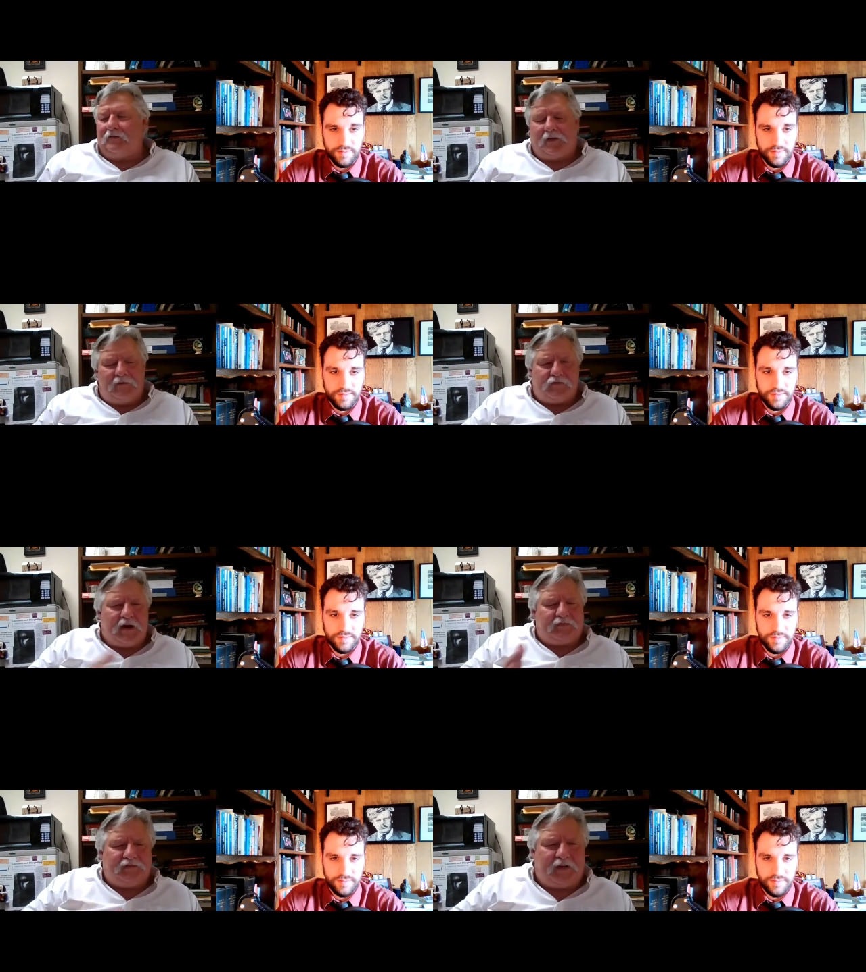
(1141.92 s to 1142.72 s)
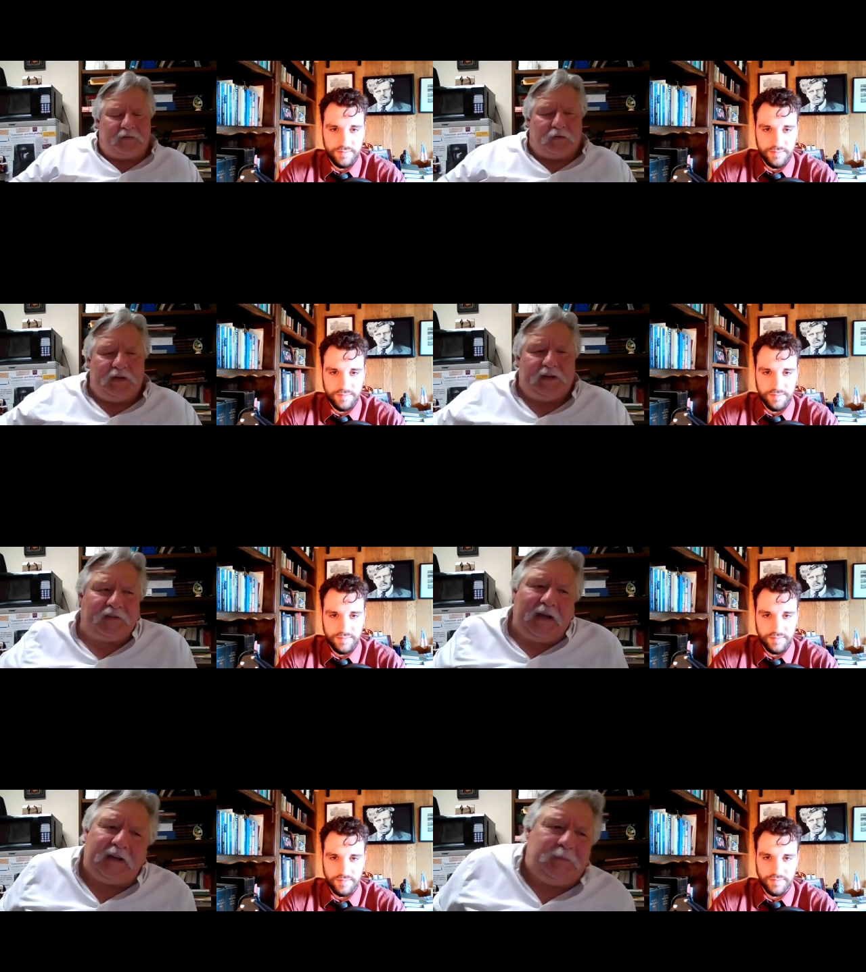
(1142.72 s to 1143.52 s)
Speaker 1: uh, seven drafts in seven weeks. It
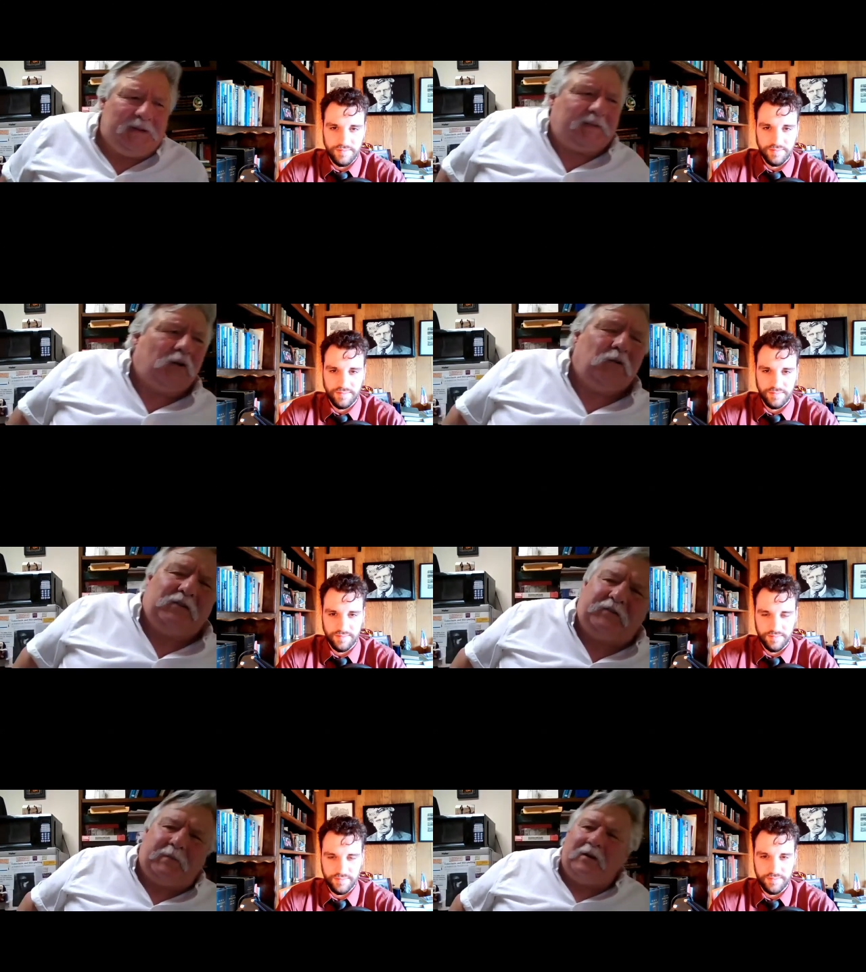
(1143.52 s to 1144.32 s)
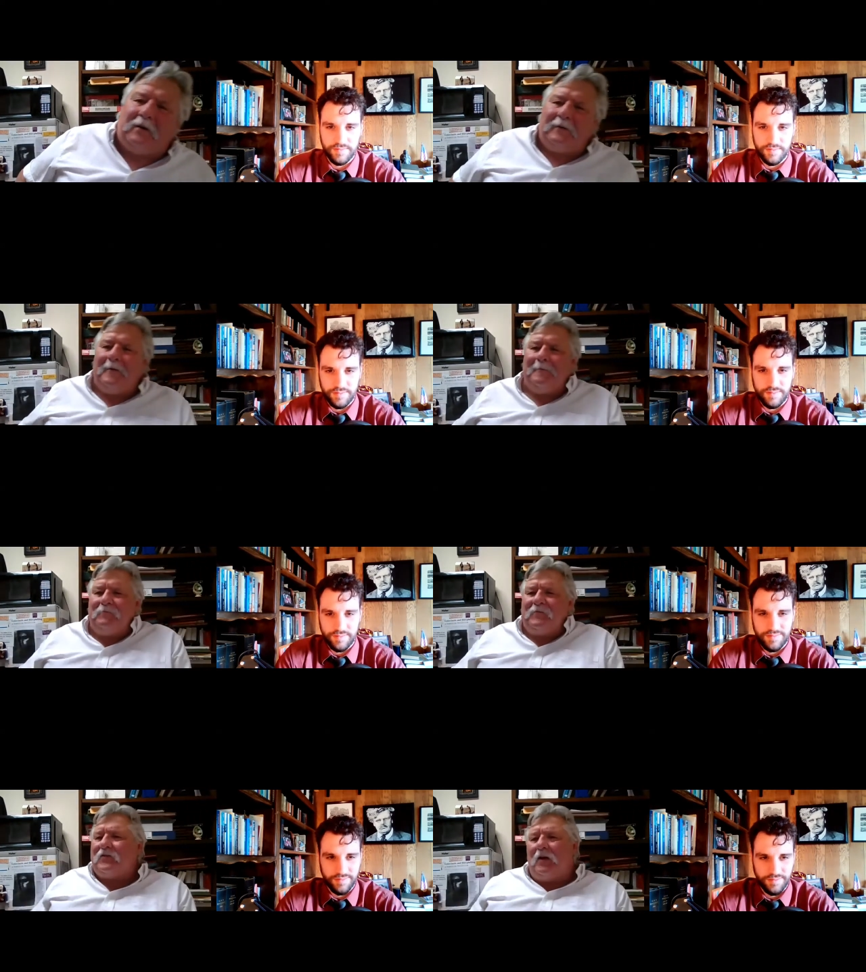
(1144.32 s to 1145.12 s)
had to be like the Holy Spirit, you know.
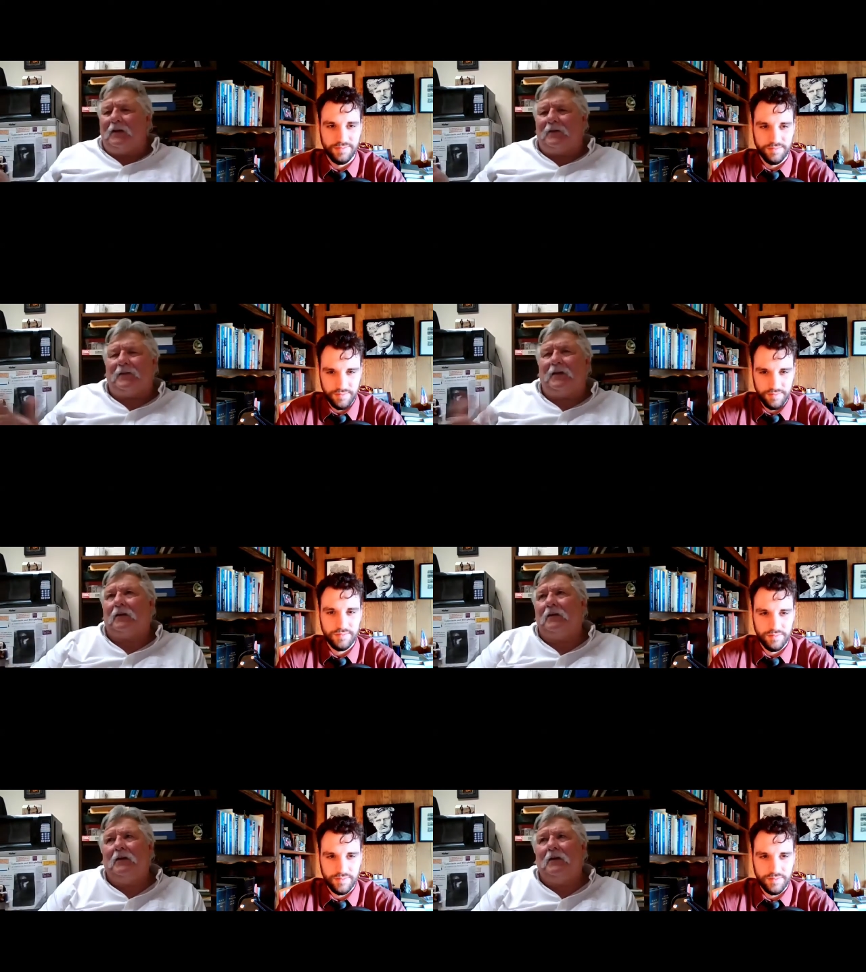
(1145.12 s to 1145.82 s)
That's all mm-hmm. I can think.